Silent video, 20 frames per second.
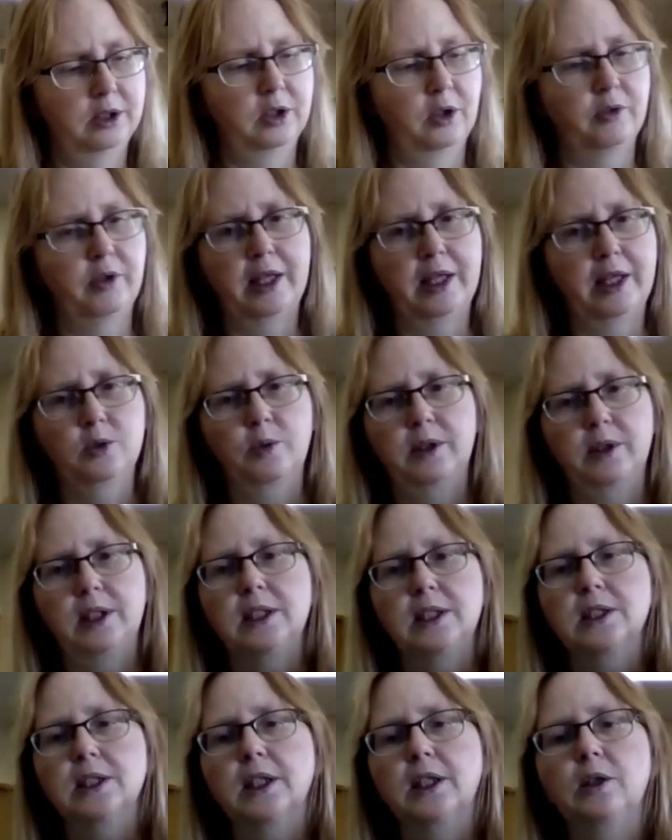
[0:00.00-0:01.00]
So that's what
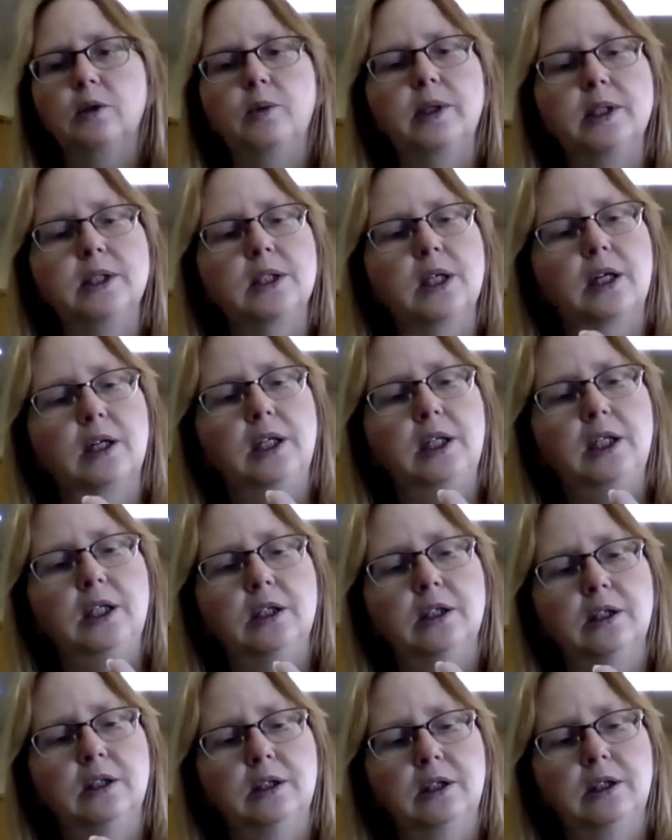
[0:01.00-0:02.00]
these little ones are
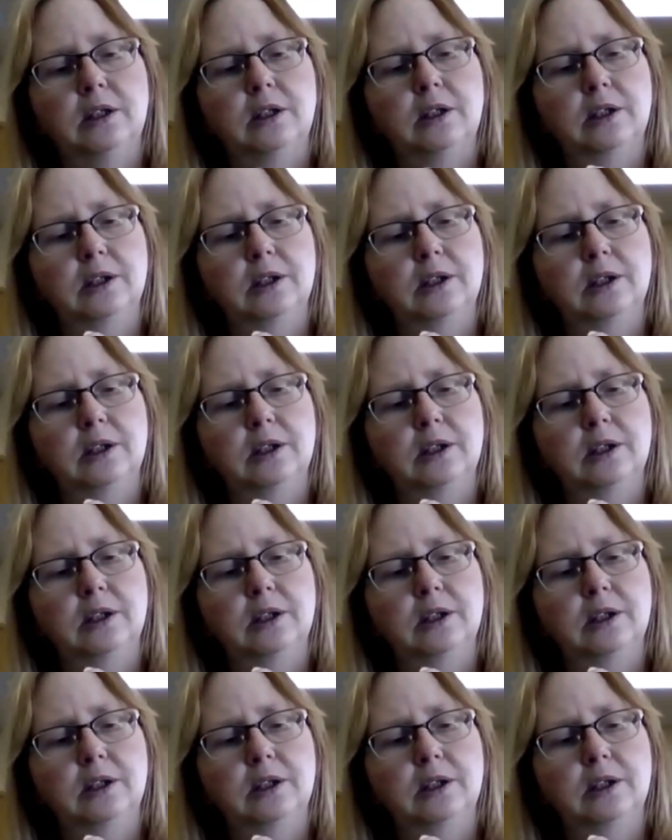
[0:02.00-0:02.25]
here.